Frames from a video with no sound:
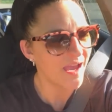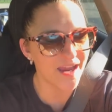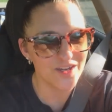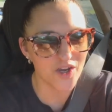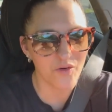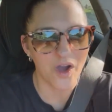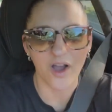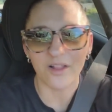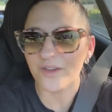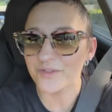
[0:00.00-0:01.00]
I know
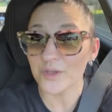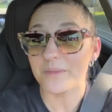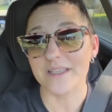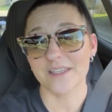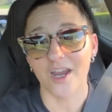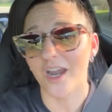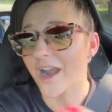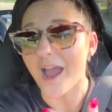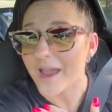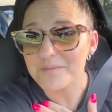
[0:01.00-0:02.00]
all of you miss her.
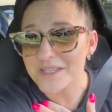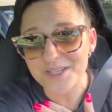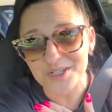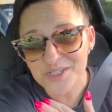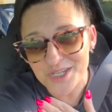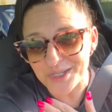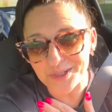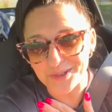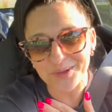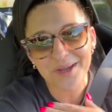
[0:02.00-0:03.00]
I miss her too.
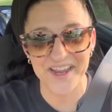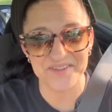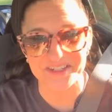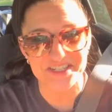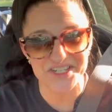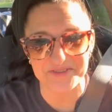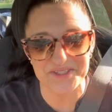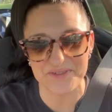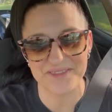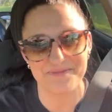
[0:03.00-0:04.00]
I wish she
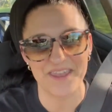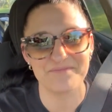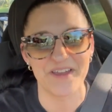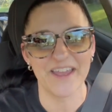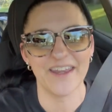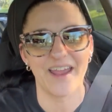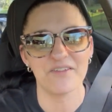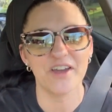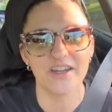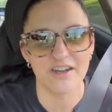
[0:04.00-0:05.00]
was with me, but I
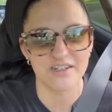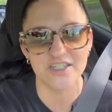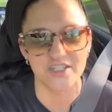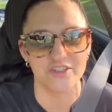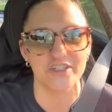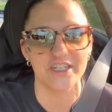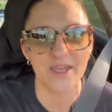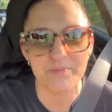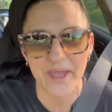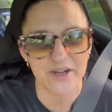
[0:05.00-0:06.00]
want her to
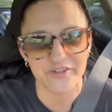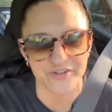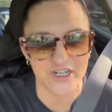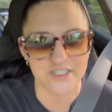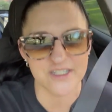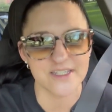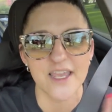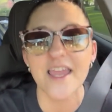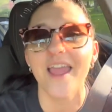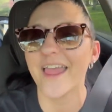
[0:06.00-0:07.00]
get better first
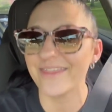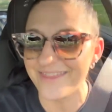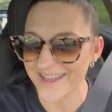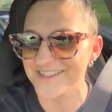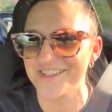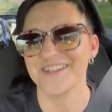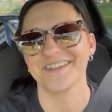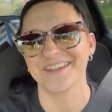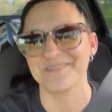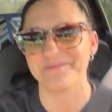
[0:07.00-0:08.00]
and then she
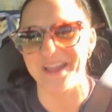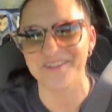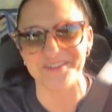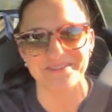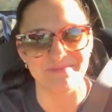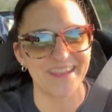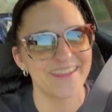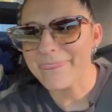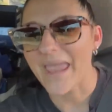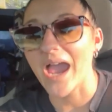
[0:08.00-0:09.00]
can come back with me.
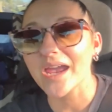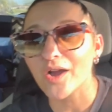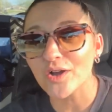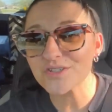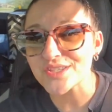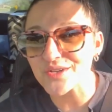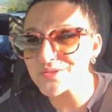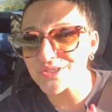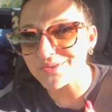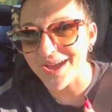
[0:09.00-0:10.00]
I also
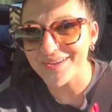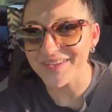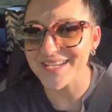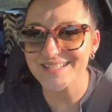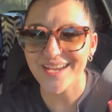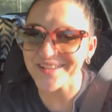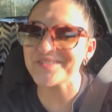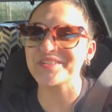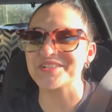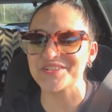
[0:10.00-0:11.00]
do have a ton
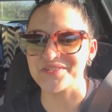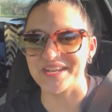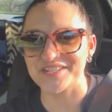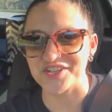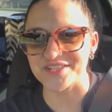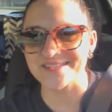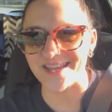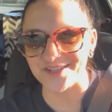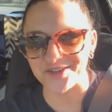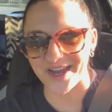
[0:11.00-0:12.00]
of your donations
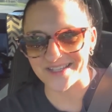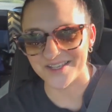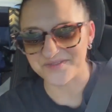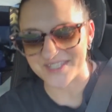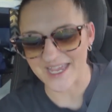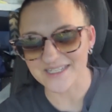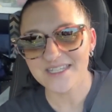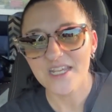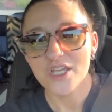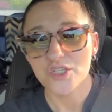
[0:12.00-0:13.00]
that you guys have sent.
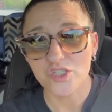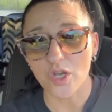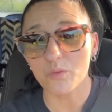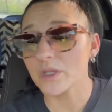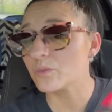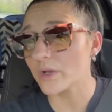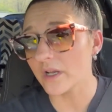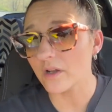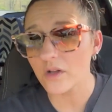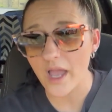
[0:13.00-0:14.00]
So we
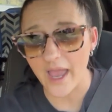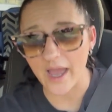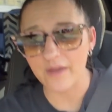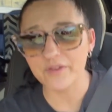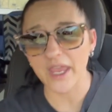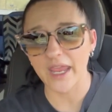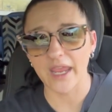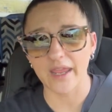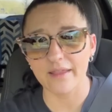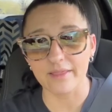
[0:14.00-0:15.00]
will have
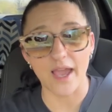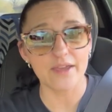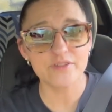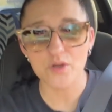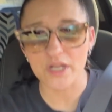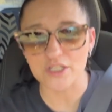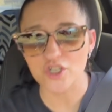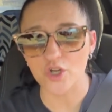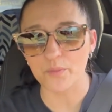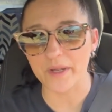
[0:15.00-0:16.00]
a live
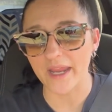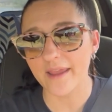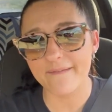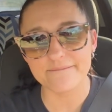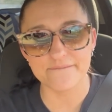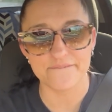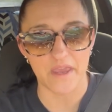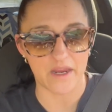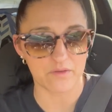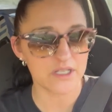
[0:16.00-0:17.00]
donation opening
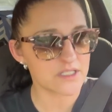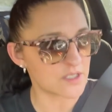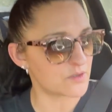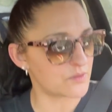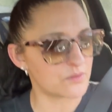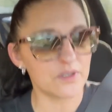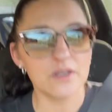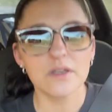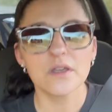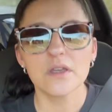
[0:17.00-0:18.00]
very soon.
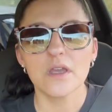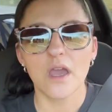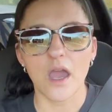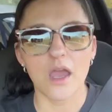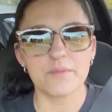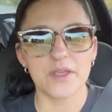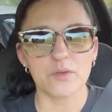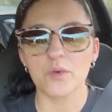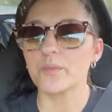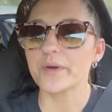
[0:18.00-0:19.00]
Um, it
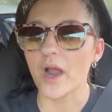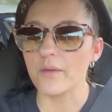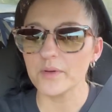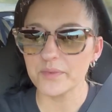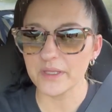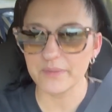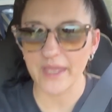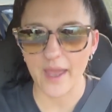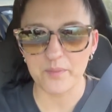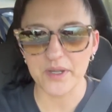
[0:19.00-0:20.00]
will probably be
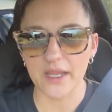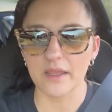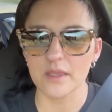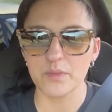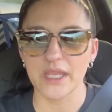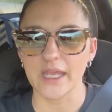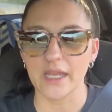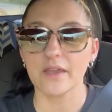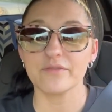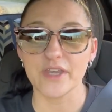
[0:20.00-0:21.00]
happening in the
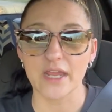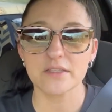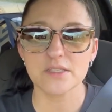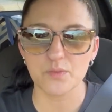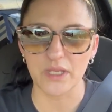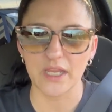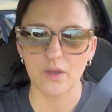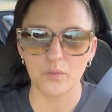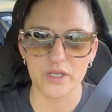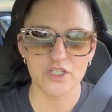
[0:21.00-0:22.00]
beginning of next week,
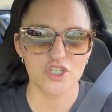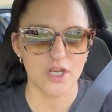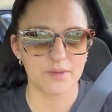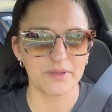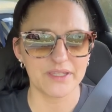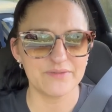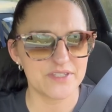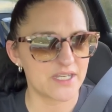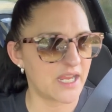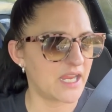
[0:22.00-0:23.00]
which I believe
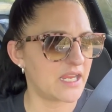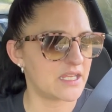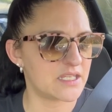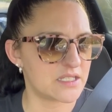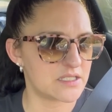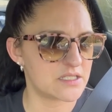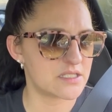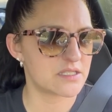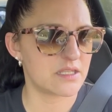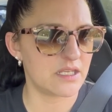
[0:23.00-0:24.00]
today
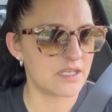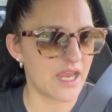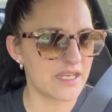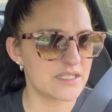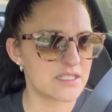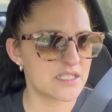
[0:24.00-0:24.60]
is the nineteenth.